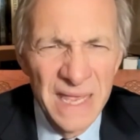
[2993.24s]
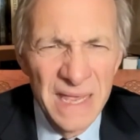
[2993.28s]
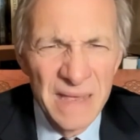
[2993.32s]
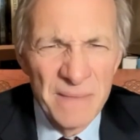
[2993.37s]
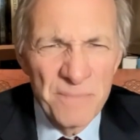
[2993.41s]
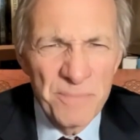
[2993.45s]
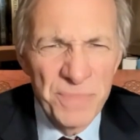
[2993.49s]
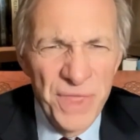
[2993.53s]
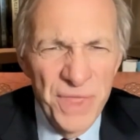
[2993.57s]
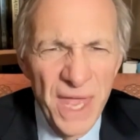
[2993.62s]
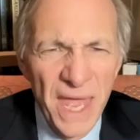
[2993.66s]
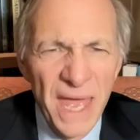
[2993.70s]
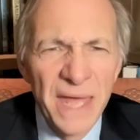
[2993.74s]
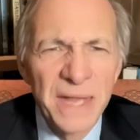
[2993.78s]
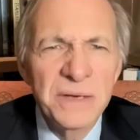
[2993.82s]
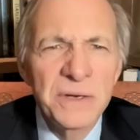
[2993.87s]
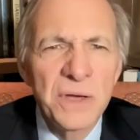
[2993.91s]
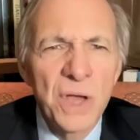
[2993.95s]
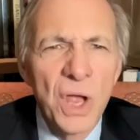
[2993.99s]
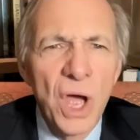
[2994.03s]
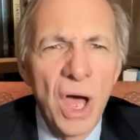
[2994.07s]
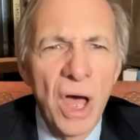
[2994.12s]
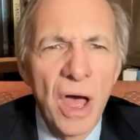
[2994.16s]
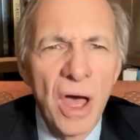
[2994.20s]

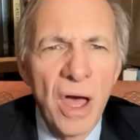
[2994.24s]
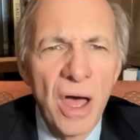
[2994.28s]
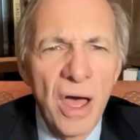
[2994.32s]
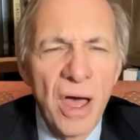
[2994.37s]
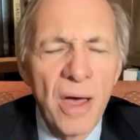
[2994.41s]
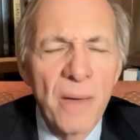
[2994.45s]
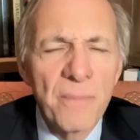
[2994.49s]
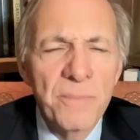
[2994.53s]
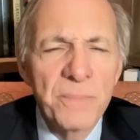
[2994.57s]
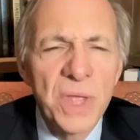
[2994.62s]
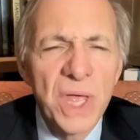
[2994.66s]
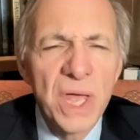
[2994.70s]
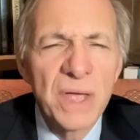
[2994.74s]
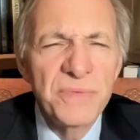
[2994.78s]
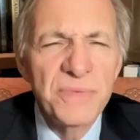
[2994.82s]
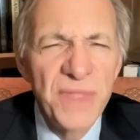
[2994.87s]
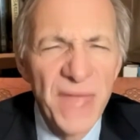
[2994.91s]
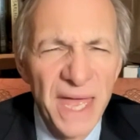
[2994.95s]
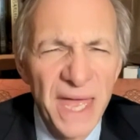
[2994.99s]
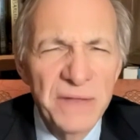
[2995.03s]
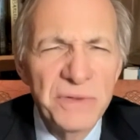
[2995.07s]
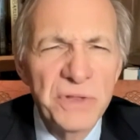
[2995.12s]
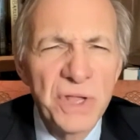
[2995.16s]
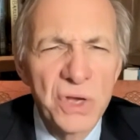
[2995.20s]
then
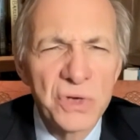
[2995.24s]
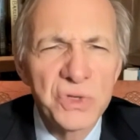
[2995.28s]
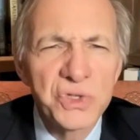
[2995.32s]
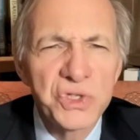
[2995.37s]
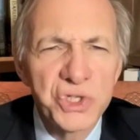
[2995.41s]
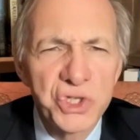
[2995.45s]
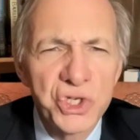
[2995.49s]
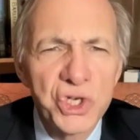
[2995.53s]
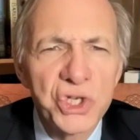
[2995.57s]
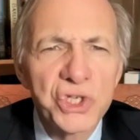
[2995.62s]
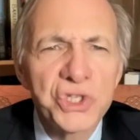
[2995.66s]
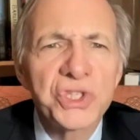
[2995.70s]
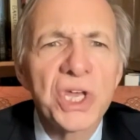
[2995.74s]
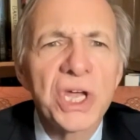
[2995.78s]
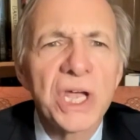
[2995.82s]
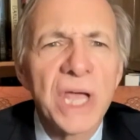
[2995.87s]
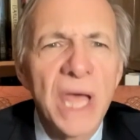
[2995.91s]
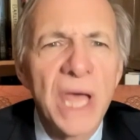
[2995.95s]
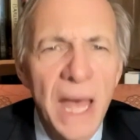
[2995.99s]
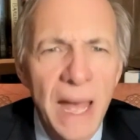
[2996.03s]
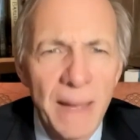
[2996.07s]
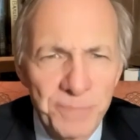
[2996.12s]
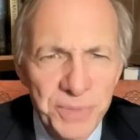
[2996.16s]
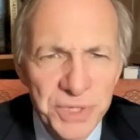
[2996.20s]
there's just the
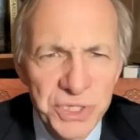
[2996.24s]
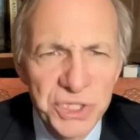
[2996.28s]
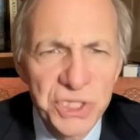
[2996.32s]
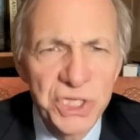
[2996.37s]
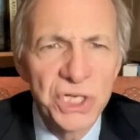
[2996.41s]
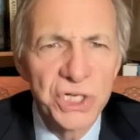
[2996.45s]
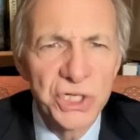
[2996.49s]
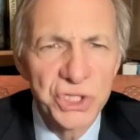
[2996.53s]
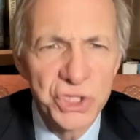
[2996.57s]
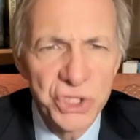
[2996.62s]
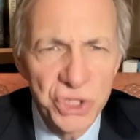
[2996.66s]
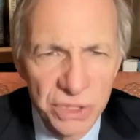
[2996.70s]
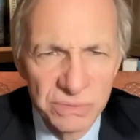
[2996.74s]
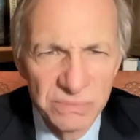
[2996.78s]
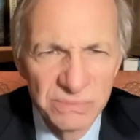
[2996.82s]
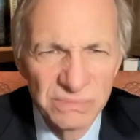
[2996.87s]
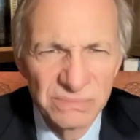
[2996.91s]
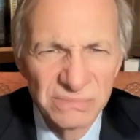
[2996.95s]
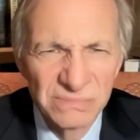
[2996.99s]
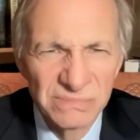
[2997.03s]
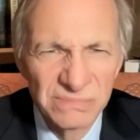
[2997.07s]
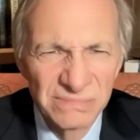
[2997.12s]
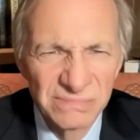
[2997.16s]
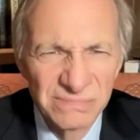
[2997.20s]
competition.
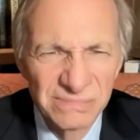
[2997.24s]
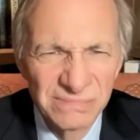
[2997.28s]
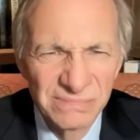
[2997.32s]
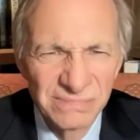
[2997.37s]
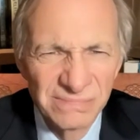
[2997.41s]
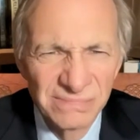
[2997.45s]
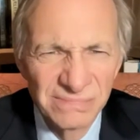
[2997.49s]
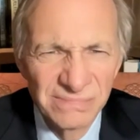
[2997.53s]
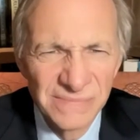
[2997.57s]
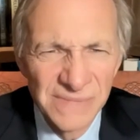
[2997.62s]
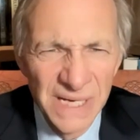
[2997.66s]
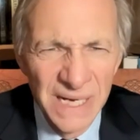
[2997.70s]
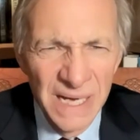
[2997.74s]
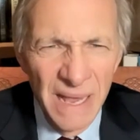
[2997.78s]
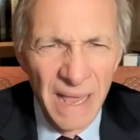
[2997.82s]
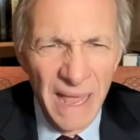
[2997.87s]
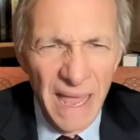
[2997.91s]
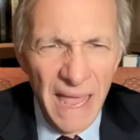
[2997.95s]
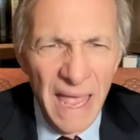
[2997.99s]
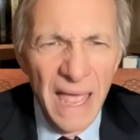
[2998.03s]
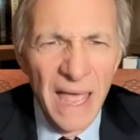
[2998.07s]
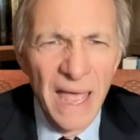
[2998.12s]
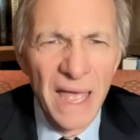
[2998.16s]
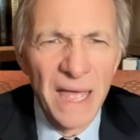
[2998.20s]

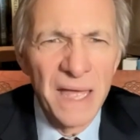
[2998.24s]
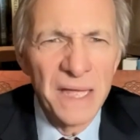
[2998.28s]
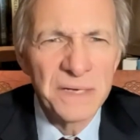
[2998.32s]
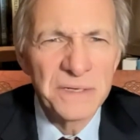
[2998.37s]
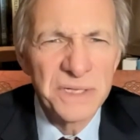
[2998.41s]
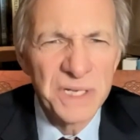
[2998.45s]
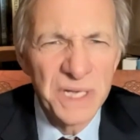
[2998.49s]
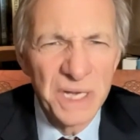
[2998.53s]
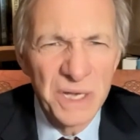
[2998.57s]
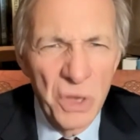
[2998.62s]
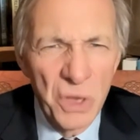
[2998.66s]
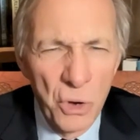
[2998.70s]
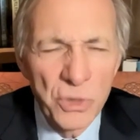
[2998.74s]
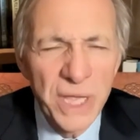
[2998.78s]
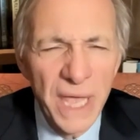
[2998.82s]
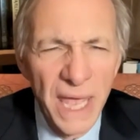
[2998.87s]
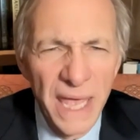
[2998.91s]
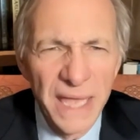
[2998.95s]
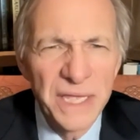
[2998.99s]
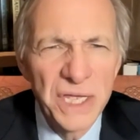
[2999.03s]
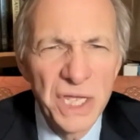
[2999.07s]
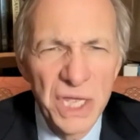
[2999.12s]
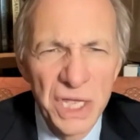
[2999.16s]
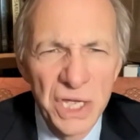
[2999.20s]
And yeah.
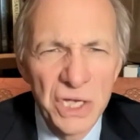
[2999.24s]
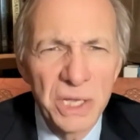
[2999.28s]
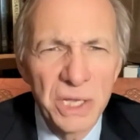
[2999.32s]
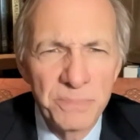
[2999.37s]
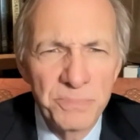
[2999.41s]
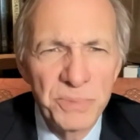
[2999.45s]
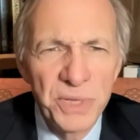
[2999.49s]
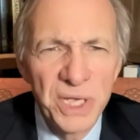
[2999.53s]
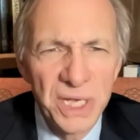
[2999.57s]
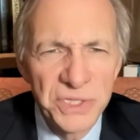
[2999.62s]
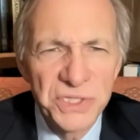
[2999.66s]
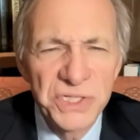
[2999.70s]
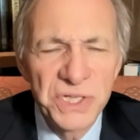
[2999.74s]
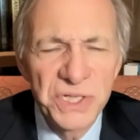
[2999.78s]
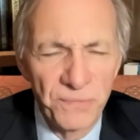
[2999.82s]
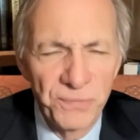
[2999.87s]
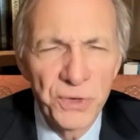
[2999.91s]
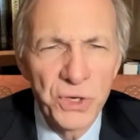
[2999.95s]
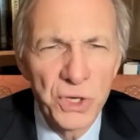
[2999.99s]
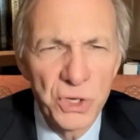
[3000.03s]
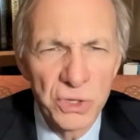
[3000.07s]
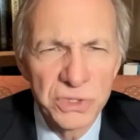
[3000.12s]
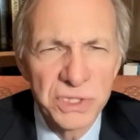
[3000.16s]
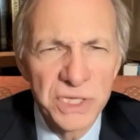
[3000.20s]
Okay, it could be a
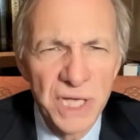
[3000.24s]
difficult